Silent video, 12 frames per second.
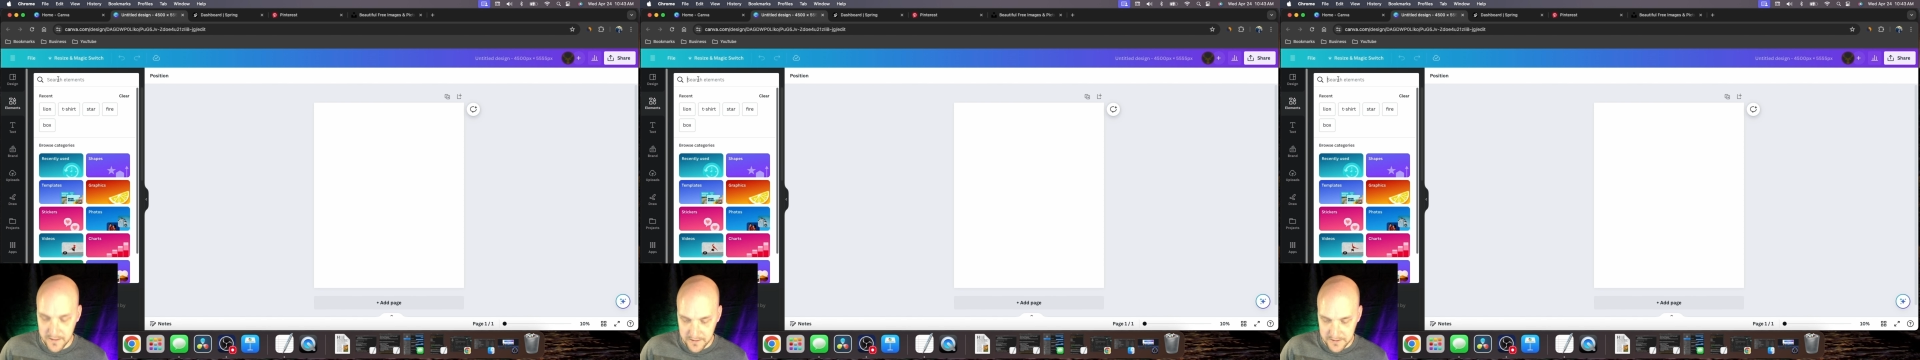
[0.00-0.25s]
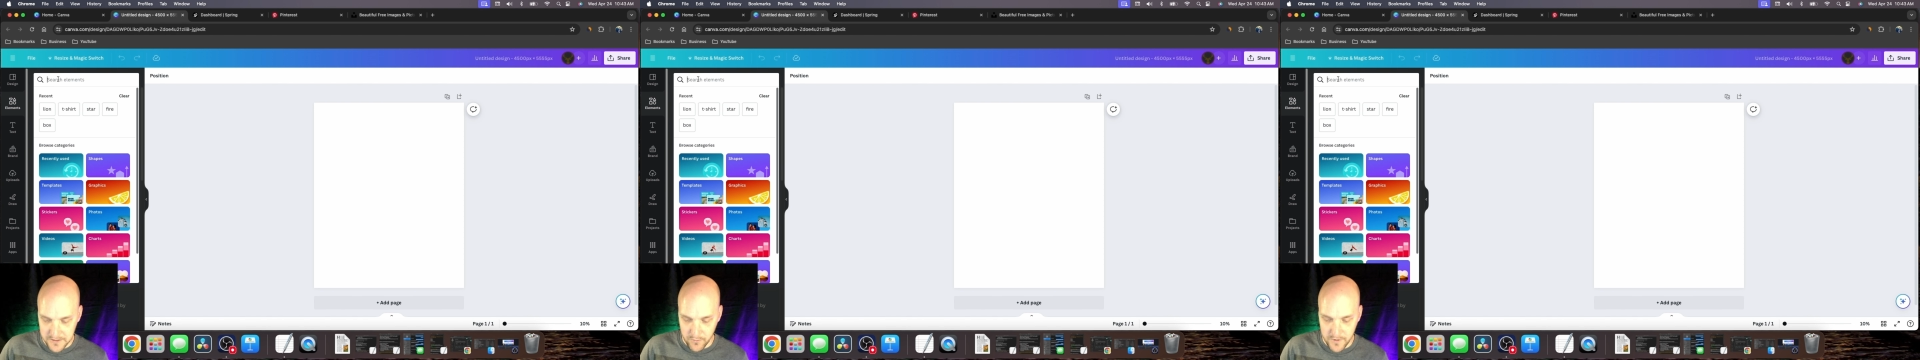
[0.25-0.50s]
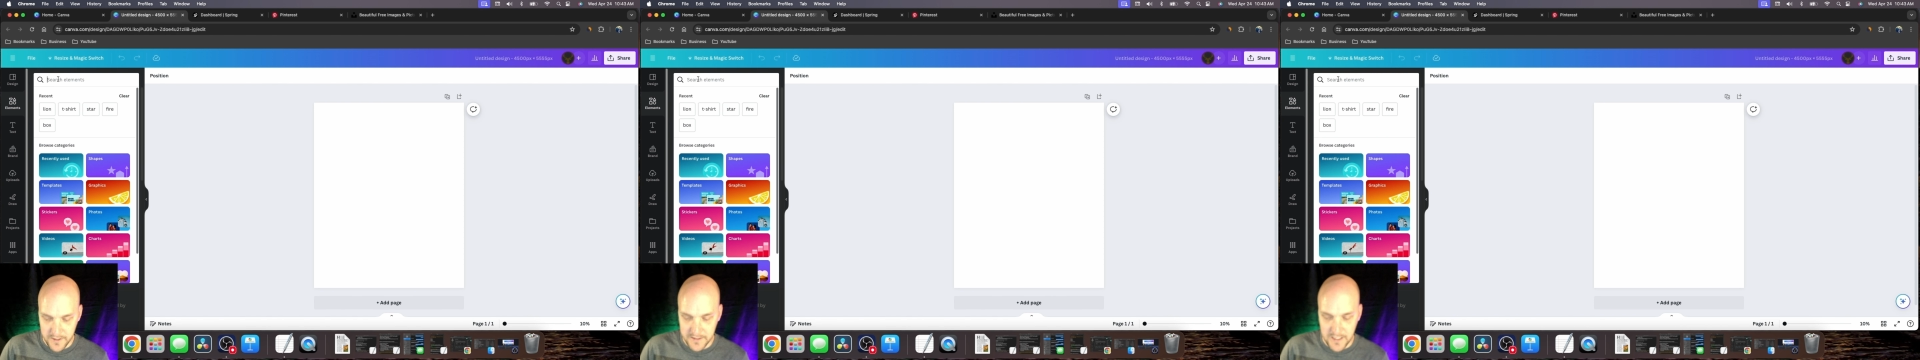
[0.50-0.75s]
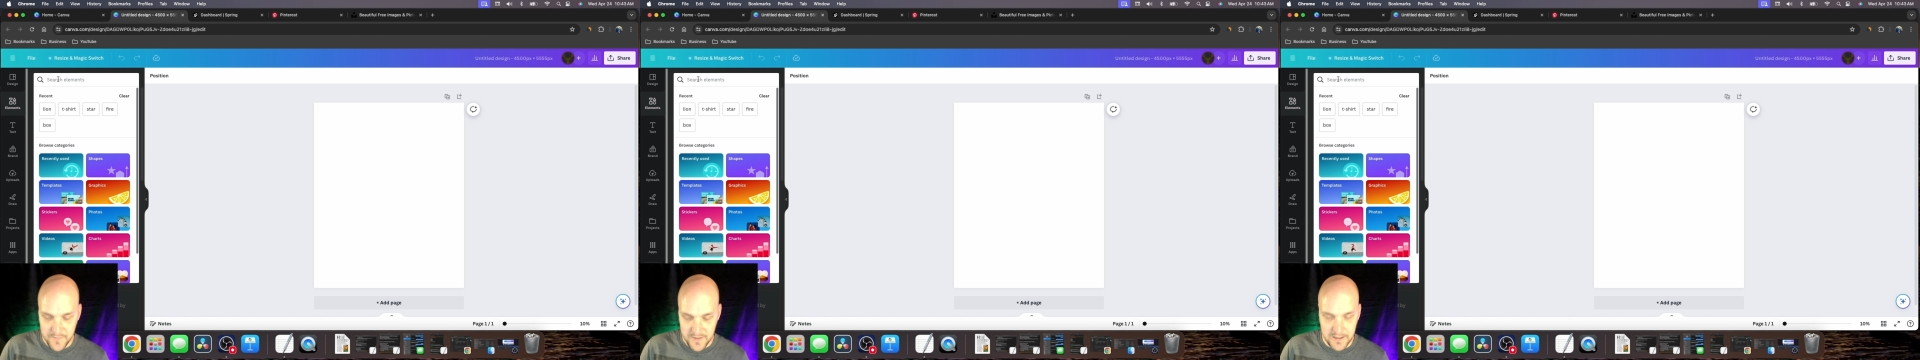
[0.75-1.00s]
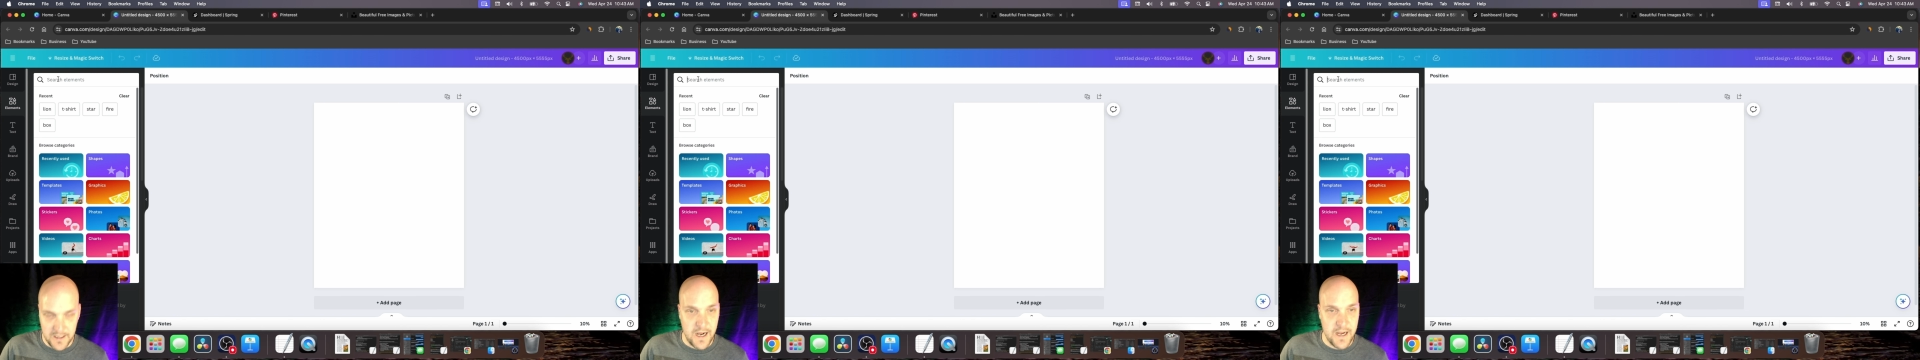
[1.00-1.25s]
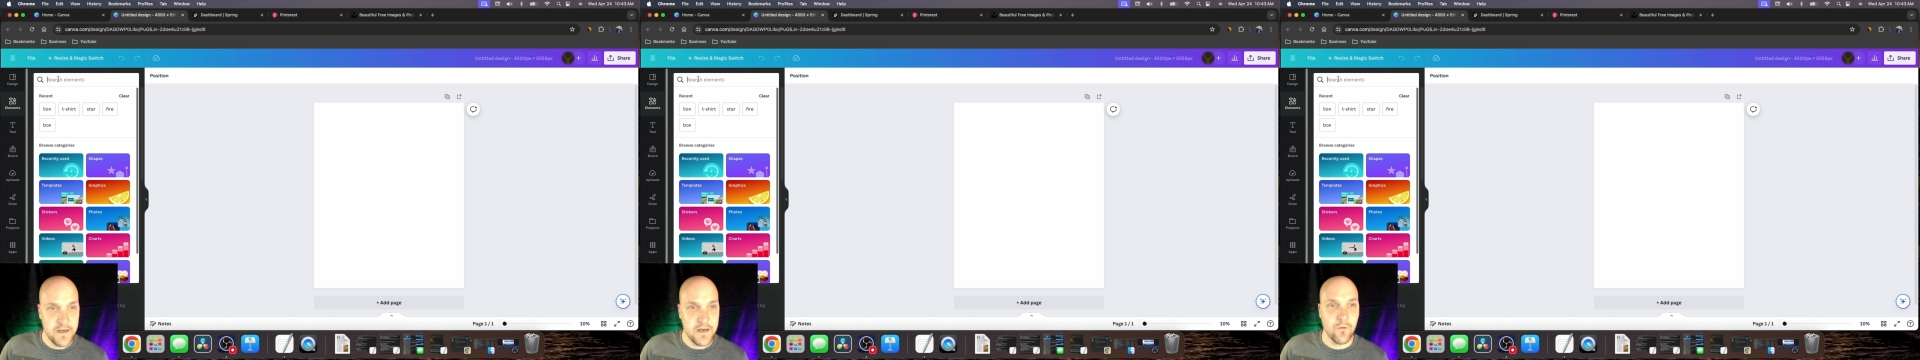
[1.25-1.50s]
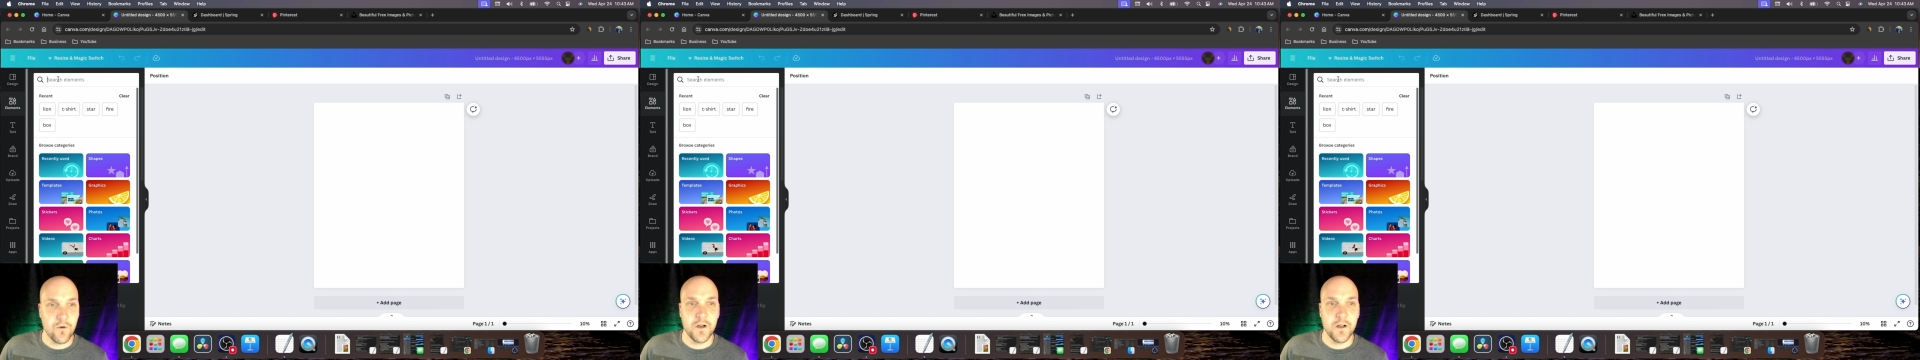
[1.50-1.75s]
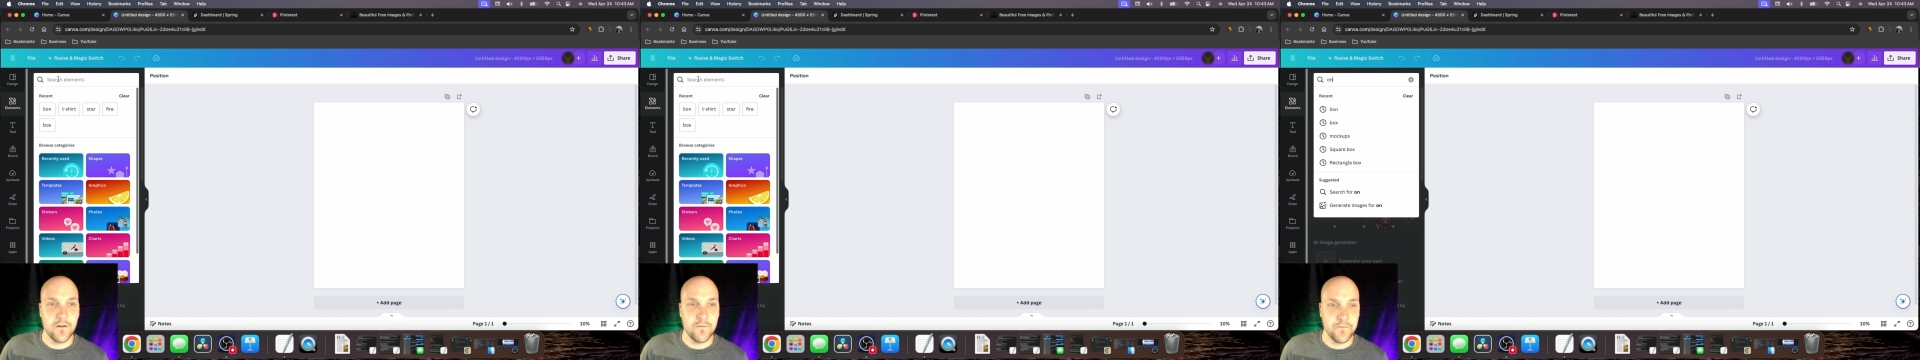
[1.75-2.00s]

So we're going to type in lion, and we're going